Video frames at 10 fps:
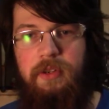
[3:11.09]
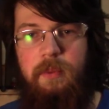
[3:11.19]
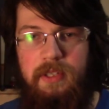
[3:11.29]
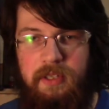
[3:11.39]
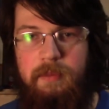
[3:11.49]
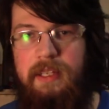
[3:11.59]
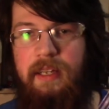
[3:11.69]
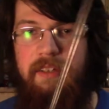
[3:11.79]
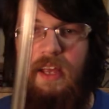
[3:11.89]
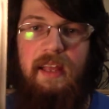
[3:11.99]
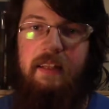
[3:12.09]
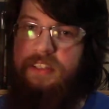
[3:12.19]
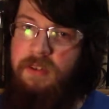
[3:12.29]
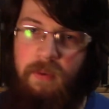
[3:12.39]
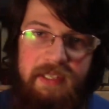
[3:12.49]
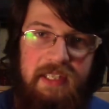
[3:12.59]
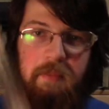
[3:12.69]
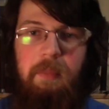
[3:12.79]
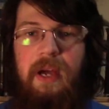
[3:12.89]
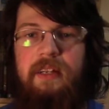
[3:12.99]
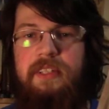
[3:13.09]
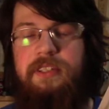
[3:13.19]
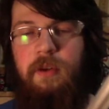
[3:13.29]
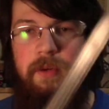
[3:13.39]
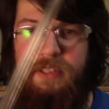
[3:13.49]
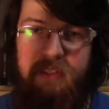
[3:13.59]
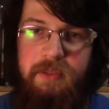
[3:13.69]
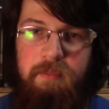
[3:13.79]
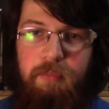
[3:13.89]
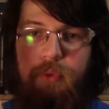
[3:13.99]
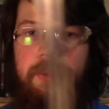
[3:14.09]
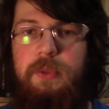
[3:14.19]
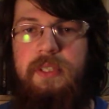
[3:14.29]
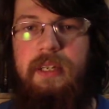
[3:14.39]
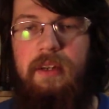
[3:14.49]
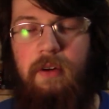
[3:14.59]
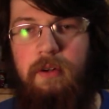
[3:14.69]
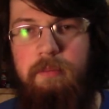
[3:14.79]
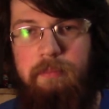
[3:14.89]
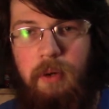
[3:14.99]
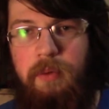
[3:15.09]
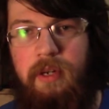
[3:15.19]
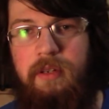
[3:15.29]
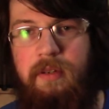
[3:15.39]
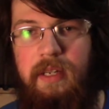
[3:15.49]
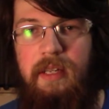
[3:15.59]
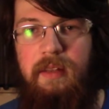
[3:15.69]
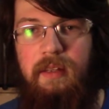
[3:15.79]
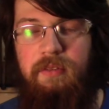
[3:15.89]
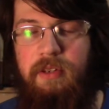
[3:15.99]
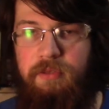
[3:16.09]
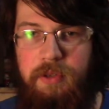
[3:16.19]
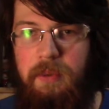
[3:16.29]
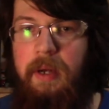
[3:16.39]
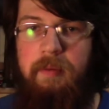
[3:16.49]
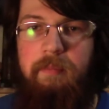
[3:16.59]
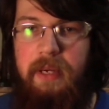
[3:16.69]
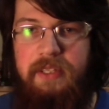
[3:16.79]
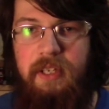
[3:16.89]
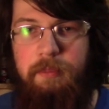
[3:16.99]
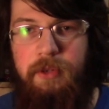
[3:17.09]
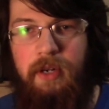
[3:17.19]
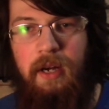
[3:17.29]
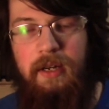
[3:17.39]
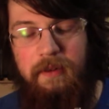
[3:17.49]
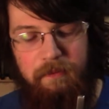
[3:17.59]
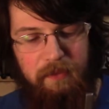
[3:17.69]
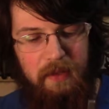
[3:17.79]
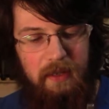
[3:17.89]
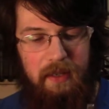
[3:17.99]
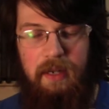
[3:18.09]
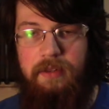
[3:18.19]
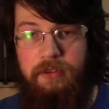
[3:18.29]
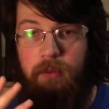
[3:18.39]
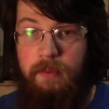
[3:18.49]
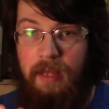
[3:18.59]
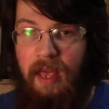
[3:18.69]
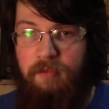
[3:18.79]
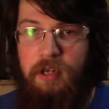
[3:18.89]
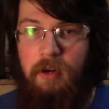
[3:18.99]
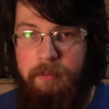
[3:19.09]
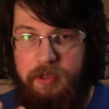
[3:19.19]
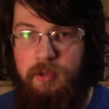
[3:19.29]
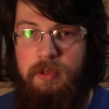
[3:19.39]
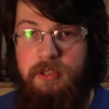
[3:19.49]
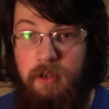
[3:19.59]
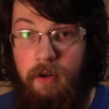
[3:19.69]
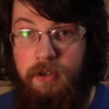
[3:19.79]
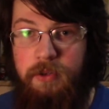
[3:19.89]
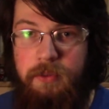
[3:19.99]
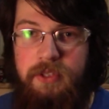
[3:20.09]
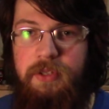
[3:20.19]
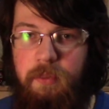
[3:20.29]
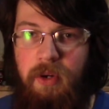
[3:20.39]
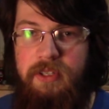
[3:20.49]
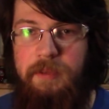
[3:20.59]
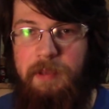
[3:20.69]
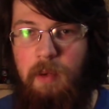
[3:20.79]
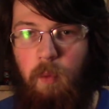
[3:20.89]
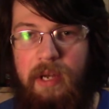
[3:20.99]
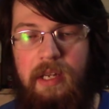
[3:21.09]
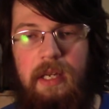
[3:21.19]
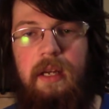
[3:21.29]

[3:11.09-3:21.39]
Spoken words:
You want something that's going to impact. It's going to bruise and hurt bone underneath, even if you mess up your cut. And so the heavy arming swords are used. You want something weighty.